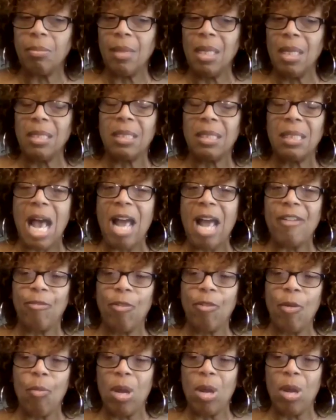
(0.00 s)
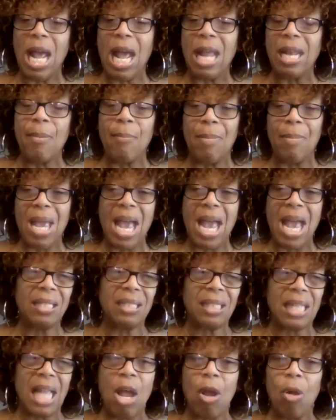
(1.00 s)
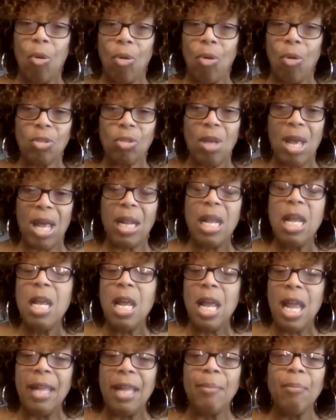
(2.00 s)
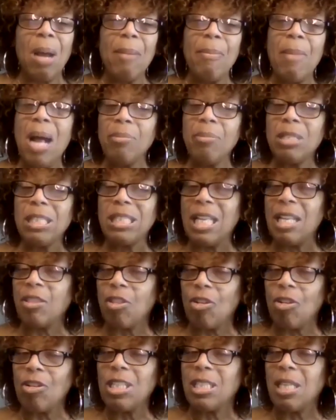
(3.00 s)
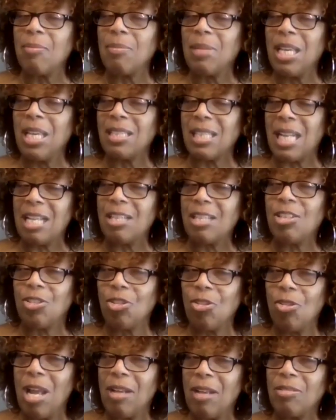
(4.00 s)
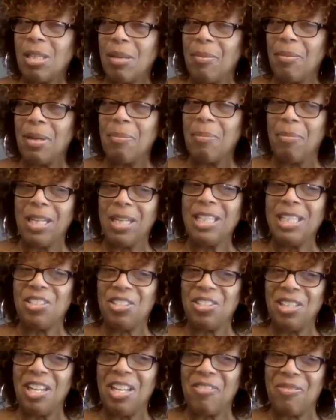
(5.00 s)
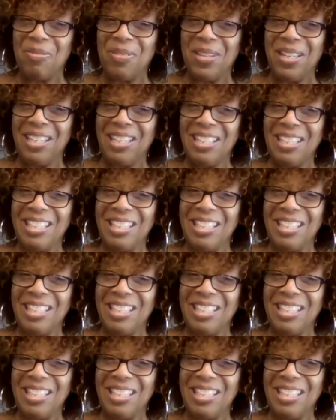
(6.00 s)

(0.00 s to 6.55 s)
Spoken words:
aside from what I'd amassed, I also had, and my mom's dead 30 something years, and I still have some of the money she left me.